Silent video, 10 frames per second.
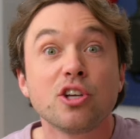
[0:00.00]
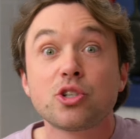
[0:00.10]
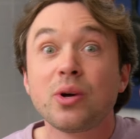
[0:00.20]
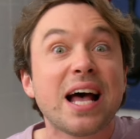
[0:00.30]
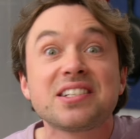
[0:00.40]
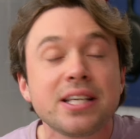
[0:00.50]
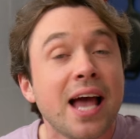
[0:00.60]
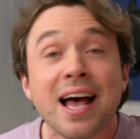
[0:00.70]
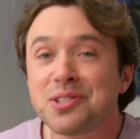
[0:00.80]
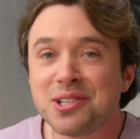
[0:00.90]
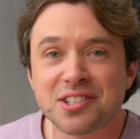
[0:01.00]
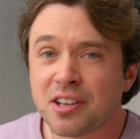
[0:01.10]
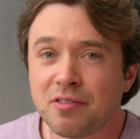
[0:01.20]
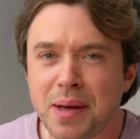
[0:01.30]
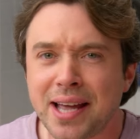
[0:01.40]
So it has the essence
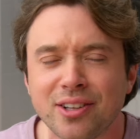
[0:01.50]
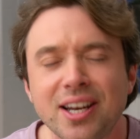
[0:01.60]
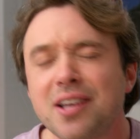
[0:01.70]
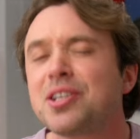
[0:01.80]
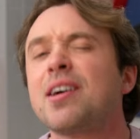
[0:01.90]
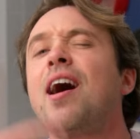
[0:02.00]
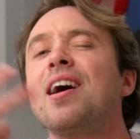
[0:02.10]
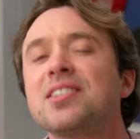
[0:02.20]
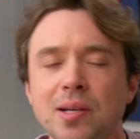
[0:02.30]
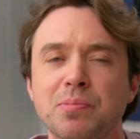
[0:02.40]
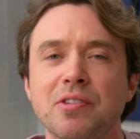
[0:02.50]
of bagel, it has the concept